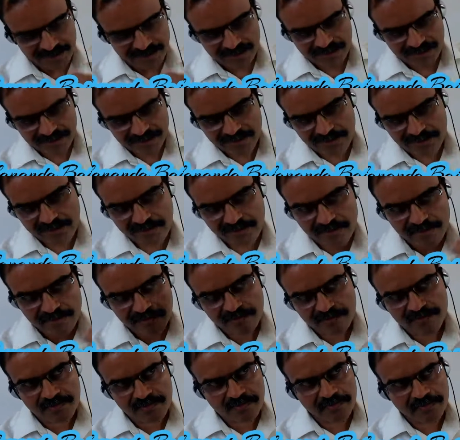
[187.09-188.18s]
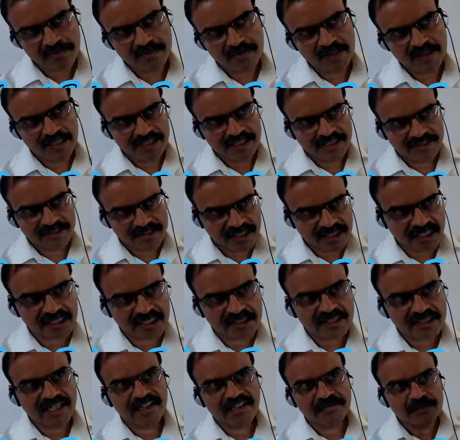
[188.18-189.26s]
I think
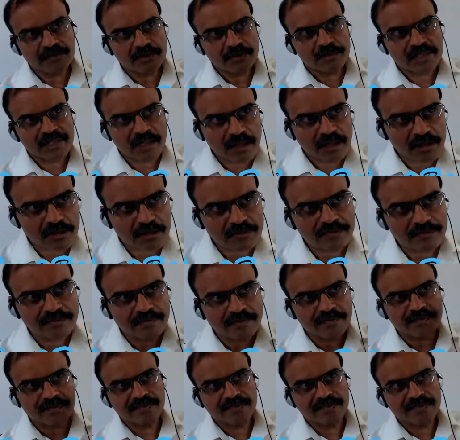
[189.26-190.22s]
there would be a lot of,